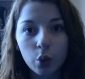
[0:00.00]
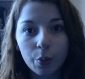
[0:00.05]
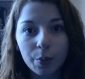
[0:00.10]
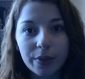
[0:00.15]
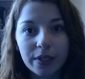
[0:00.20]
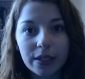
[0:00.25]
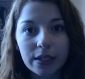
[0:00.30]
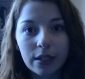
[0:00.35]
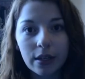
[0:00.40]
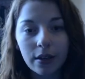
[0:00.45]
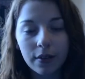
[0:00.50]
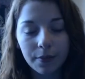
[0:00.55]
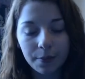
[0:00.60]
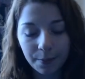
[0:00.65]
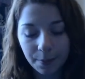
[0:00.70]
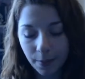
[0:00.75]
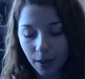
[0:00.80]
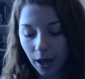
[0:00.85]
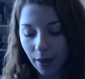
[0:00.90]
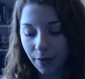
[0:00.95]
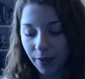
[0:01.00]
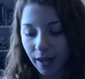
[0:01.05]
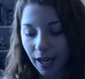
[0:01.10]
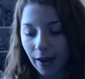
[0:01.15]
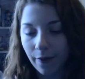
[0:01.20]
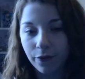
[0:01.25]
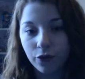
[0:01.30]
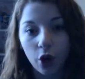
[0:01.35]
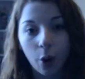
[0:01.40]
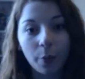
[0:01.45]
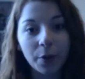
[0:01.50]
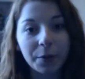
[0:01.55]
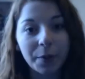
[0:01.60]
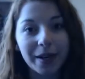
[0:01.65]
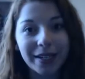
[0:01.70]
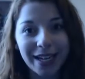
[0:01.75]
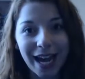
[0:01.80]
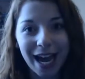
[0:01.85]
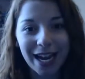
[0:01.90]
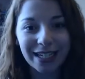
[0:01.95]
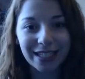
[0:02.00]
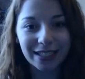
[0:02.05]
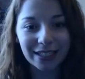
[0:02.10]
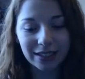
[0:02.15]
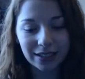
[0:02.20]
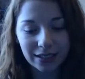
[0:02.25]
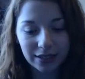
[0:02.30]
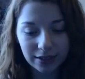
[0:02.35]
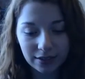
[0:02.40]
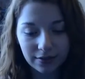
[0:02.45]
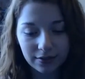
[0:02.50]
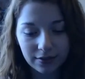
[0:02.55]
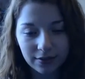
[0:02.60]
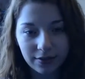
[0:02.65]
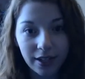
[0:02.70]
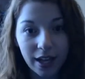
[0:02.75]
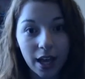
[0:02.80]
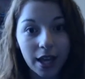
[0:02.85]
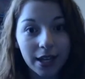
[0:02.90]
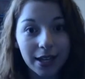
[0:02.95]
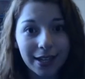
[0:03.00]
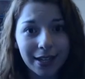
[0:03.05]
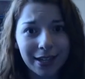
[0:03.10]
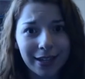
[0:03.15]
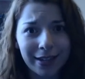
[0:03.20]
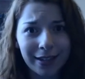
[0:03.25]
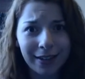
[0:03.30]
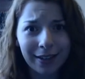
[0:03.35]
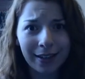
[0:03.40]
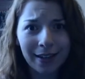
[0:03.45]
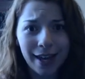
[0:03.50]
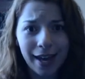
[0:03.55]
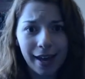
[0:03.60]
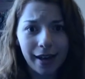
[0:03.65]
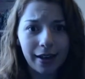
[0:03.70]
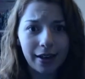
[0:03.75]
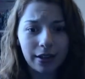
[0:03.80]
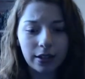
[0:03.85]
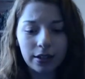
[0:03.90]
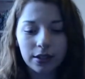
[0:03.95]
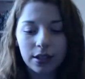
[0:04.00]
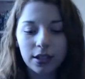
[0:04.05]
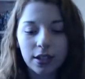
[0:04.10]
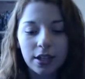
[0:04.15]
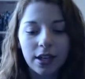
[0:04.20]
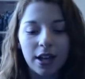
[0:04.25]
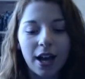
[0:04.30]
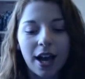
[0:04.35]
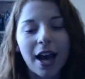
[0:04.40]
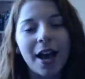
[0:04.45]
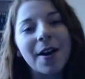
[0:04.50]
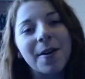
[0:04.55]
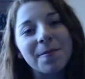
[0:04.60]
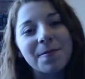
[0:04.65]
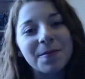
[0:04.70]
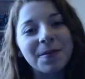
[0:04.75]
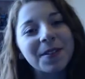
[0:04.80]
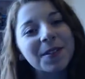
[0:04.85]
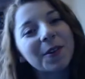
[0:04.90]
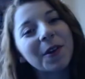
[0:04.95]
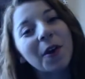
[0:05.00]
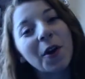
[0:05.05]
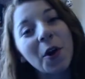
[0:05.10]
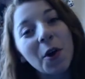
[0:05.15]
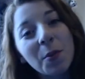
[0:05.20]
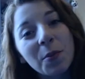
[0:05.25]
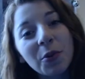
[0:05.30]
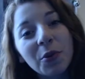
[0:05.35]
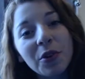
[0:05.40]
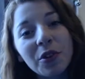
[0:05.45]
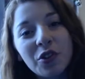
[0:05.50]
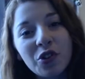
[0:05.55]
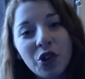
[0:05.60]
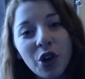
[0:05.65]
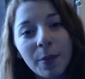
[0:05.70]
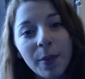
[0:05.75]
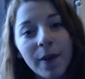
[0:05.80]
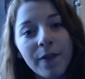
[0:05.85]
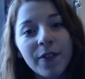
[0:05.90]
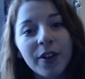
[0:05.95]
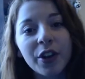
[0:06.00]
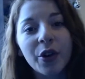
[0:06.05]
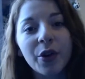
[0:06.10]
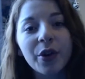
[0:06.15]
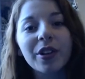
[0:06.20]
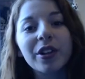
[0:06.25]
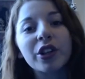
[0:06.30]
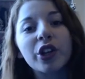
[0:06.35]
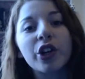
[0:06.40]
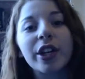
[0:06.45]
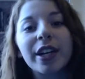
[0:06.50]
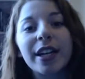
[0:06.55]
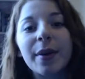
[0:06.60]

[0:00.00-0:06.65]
Oops. I think I've topped my dad. Yeah. So I hope you enjoy my video and